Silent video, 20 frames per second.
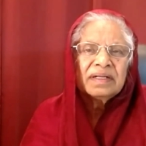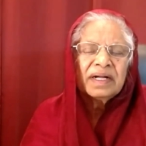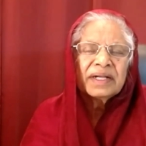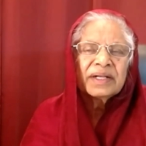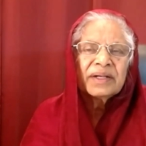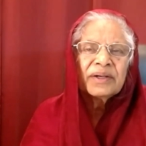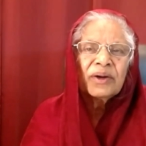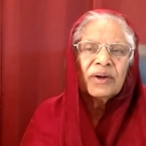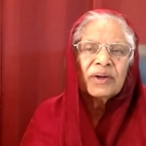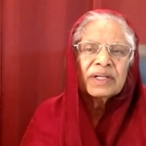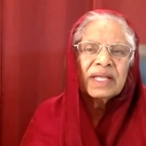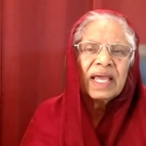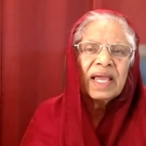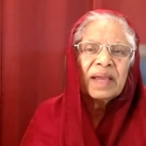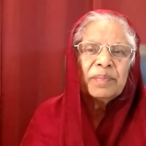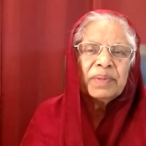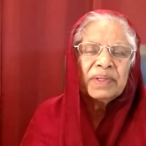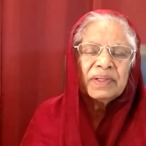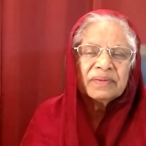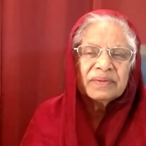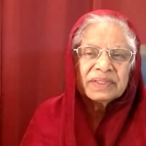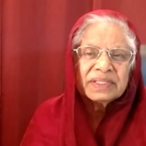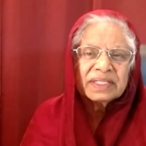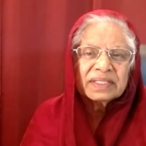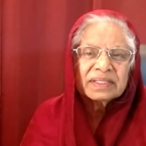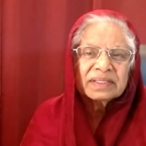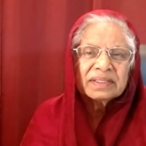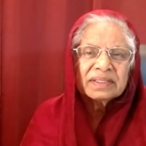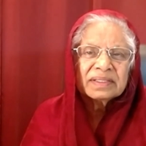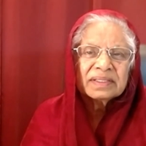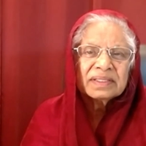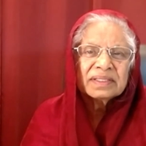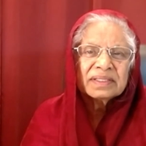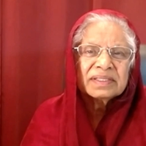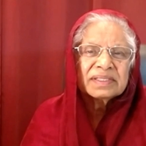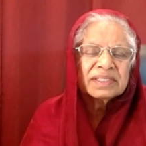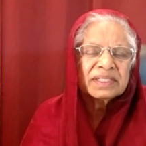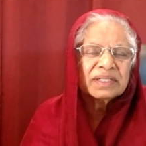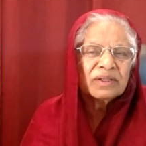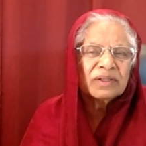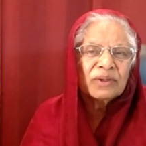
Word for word: are not happy with that and say,